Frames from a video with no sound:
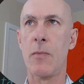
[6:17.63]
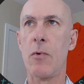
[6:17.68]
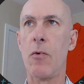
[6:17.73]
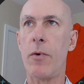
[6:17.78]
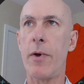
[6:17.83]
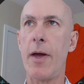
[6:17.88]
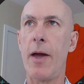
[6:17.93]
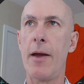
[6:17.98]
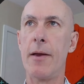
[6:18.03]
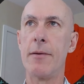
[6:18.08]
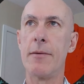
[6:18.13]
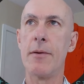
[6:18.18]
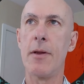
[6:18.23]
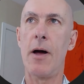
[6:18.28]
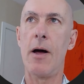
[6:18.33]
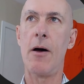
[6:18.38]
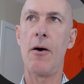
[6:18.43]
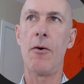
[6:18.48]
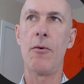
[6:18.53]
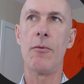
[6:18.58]
Okay,
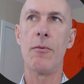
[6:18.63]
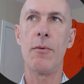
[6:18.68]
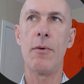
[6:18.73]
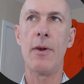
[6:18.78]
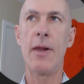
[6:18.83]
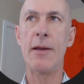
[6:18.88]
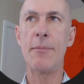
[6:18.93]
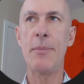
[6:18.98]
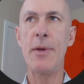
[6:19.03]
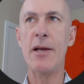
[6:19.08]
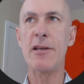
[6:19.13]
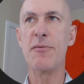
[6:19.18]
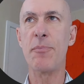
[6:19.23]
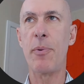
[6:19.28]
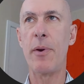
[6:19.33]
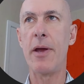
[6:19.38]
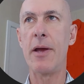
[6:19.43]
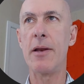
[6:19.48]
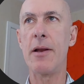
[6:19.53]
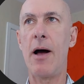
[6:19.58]
now let me
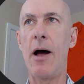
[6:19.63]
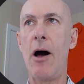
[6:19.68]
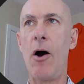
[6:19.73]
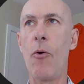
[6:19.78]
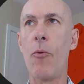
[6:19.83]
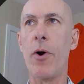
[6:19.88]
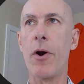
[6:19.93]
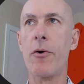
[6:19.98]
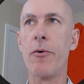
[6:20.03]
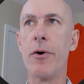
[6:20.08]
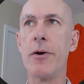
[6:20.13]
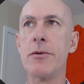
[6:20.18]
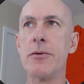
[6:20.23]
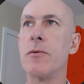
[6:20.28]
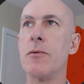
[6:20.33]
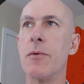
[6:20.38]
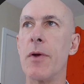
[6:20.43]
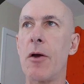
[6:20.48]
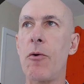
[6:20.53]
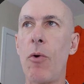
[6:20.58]
explain how we're going
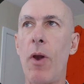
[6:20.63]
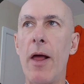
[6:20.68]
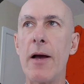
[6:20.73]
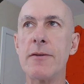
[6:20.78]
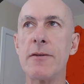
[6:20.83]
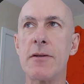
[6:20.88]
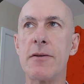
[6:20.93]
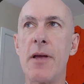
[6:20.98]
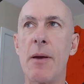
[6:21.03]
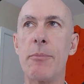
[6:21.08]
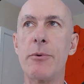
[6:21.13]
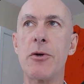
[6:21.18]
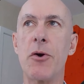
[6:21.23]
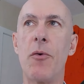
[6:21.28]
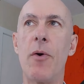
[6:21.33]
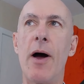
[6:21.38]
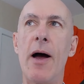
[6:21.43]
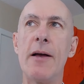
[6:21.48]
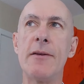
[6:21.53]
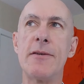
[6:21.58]
to equalize the
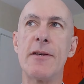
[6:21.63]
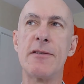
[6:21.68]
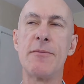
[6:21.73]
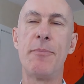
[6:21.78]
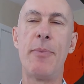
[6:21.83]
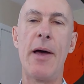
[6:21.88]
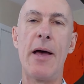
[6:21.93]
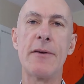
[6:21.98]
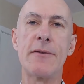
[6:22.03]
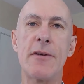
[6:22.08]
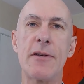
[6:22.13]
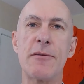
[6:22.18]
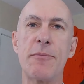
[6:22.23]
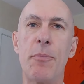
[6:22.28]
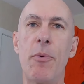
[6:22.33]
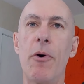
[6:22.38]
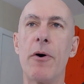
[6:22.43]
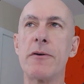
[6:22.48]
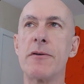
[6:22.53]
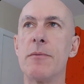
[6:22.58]
temperature rise as best as
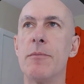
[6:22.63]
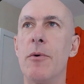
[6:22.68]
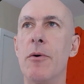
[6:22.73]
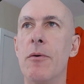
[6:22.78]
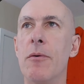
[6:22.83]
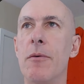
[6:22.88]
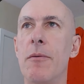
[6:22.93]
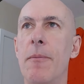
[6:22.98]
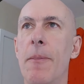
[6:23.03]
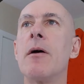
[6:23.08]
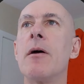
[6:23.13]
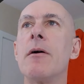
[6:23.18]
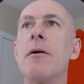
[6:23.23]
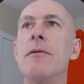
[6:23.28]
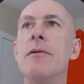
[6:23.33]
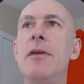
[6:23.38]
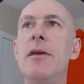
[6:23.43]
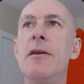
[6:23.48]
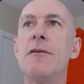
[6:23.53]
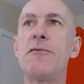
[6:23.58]
possible.
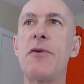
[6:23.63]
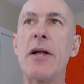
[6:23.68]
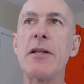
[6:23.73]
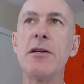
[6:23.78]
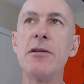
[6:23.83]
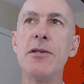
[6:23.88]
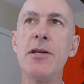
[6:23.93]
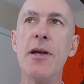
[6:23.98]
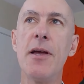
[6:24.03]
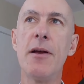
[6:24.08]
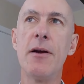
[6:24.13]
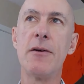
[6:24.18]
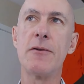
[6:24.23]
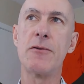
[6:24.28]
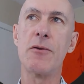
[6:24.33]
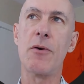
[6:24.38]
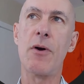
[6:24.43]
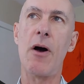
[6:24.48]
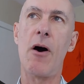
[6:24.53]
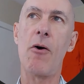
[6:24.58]
The strategy here is
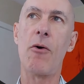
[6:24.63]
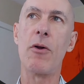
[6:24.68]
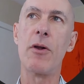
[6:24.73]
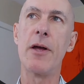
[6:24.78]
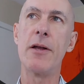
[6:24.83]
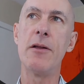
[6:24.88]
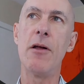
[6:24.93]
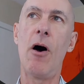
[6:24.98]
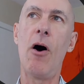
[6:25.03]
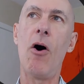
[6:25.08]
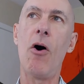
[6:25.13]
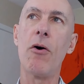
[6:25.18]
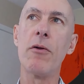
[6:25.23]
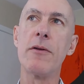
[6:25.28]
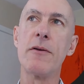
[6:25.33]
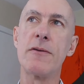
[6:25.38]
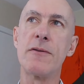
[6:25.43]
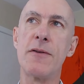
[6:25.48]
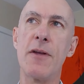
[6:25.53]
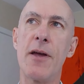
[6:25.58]
to calculate all
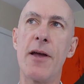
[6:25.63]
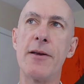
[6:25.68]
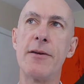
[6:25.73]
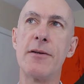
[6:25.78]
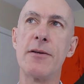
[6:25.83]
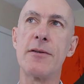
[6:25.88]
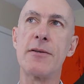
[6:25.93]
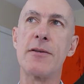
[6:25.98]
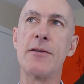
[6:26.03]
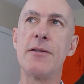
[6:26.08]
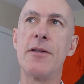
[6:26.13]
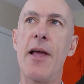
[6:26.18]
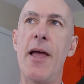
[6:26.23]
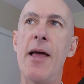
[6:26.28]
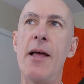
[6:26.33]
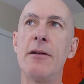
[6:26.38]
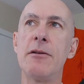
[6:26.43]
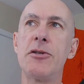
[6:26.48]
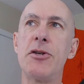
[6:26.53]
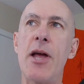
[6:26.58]
the stages,
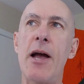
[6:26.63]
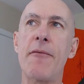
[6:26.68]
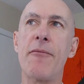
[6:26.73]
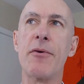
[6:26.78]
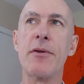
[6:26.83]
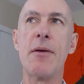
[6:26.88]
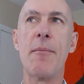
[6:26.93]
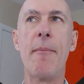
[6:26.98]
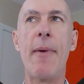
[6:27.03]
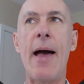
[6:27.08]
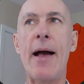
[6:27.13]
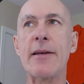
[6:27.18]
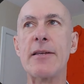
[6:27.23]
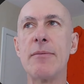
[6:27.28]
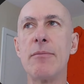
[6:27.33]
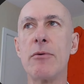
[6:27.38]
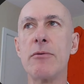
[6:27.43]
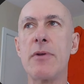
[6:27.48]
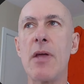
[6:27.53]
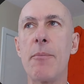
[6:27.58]
then check for the
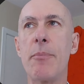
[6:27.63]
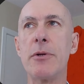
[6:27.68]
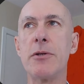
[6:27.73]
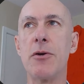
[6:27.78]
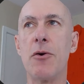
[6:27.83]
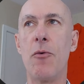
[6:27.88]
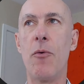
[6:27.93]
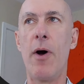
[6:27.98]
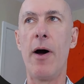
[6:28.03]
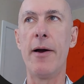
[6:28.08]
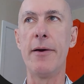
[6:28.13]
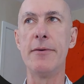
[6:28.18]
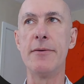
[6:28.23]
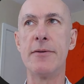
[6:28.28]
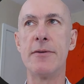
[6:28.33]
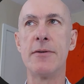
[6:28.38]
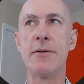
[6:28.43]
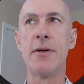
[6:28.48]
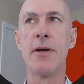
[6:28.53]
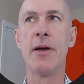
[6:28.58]
maximum temperature
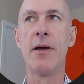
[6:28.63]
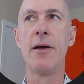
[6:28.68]
rise.